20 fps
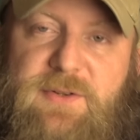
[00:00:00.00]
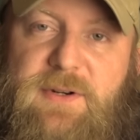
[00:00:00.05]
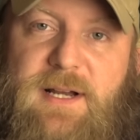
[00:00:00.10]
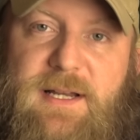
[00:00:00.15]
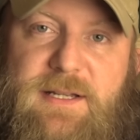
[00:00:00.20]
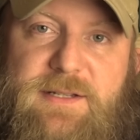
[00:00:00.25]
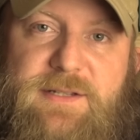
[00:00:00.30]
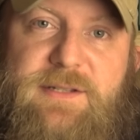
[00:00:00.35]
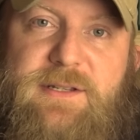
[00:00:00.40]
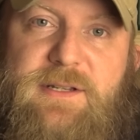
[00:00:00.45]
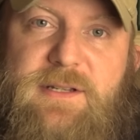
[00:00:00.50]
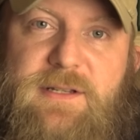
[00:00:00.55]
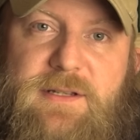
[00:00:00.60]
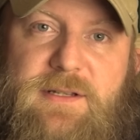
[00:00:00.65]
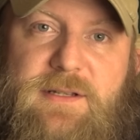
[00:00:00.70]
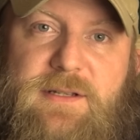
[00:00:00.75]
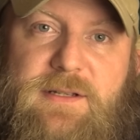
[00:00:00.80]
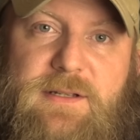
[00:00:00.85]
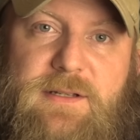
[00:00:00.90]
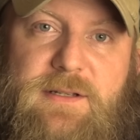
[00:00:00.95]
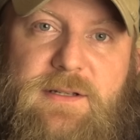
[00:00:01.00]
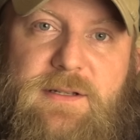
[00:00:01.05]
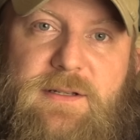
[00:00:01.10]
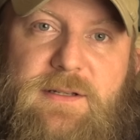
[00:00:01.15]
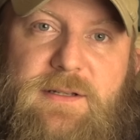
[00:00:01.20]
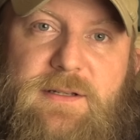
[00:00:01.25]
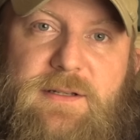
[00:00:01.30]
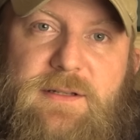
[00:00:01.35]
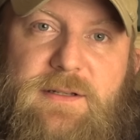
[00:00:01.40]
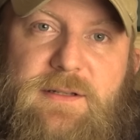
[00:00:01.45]
stress,
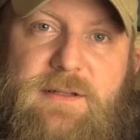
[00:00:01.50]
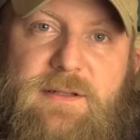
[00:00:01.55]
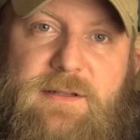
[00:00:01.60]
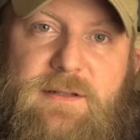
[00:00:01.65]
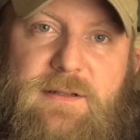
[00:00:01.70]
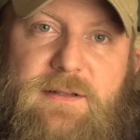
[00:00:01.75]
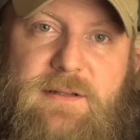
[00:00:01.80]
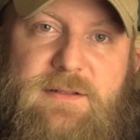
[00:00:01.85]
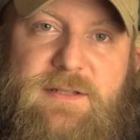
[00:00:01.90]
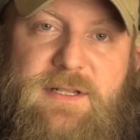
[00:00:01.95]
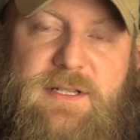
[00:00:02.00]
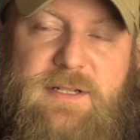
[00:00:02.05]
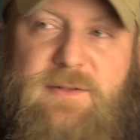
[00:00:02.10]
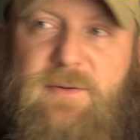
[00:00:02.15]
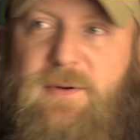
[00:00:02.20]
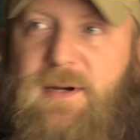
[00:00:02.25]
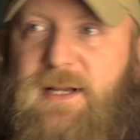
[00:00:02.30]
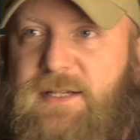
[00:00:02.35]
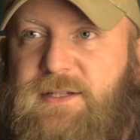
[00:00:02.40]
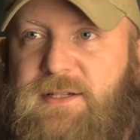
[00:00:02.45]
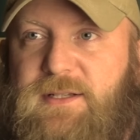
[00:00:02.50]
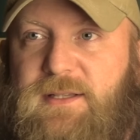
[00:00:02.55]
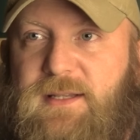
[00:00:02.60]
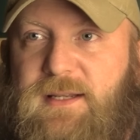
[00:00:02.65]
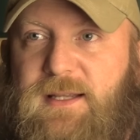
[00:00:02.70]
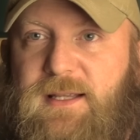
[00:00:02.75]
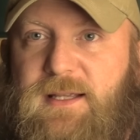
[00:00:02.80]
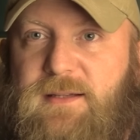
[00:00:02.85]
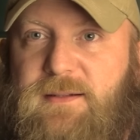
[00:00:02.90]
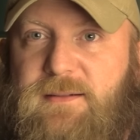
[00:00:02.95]
situation
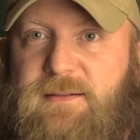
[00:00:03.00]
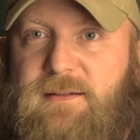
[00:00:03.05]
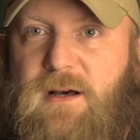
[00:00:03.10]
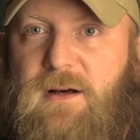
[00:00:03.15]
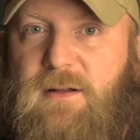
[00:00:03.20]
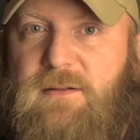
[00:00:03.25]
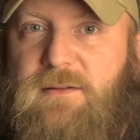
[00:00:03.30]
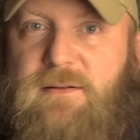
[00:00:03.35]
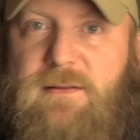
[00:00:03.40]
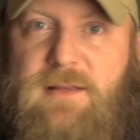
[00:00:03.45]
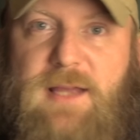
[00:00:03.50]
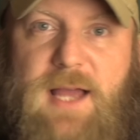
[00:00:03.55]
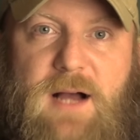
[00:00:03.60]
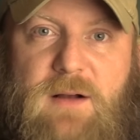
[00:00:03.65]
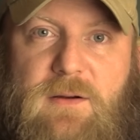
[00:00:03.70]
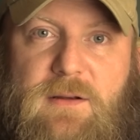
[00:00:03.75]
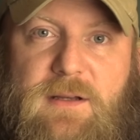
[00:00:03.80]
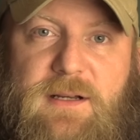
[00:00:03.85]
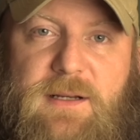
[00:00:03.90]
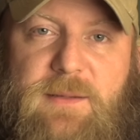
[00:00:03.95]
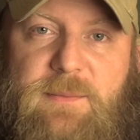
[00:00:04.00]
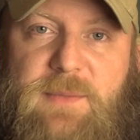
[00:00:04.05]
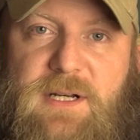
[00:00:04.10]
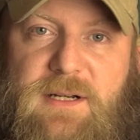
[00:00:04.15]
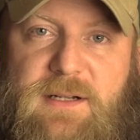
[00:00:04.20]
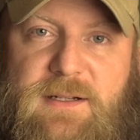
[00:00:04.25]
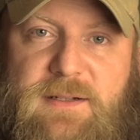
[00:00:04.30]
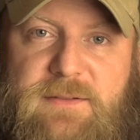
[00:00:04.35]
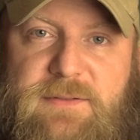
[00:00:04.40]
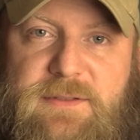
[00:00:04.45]
that he couldn't alter the outcome
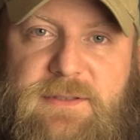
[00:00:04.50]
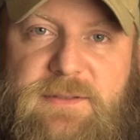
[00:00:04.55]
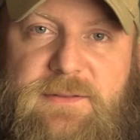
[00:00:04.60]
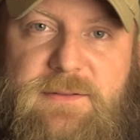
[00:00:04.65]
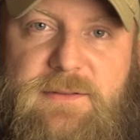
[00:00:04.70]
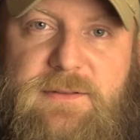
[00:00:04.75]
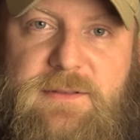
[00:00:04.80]
of,